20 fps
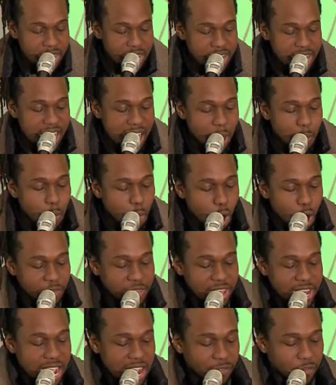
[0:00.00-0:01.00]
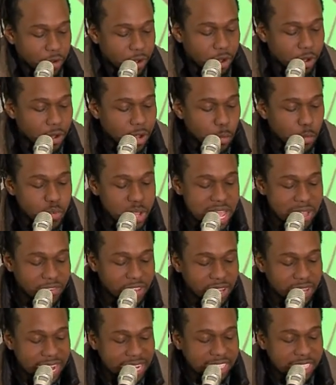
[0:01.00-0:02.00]
Now, more than ever, we have
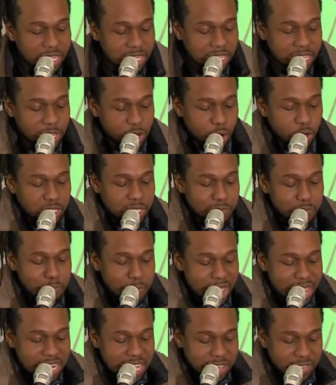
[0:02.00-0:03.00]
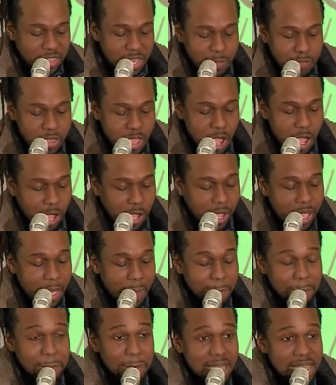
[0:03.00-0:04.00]
elected leaders, many of them young,
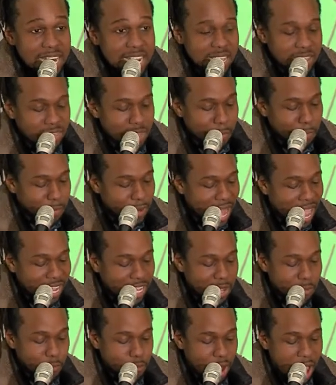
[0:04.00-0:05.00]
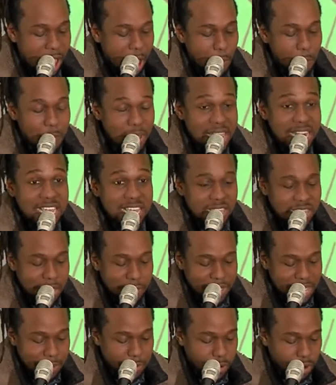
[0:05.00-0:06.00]
many of them black and brown, many of
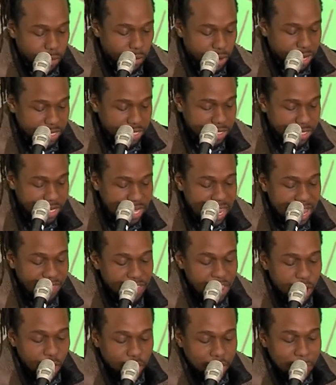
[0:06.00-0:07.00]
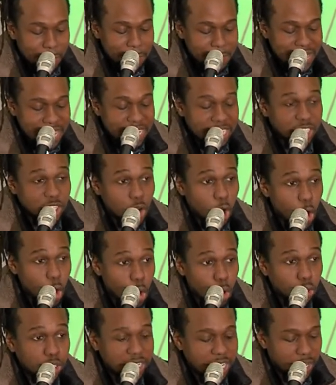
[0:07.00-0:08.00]
them immigrants, that are committed to
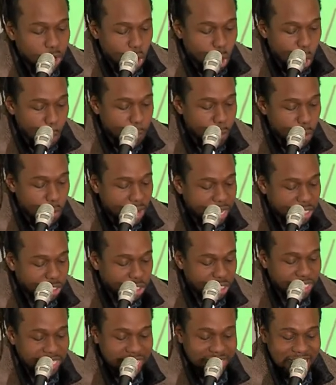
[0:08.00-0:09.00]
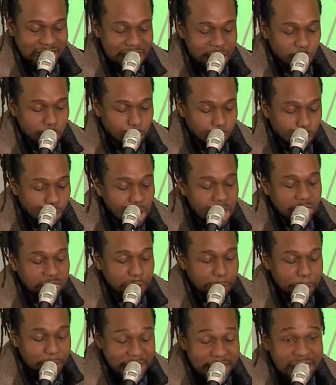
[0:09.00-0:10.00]
holding corporations accountable
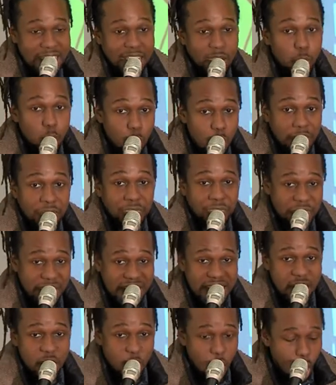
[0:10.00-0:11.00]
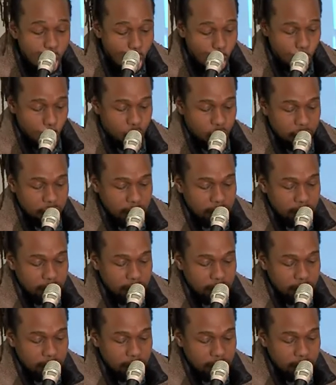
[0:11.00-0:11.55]
to paying what they owe.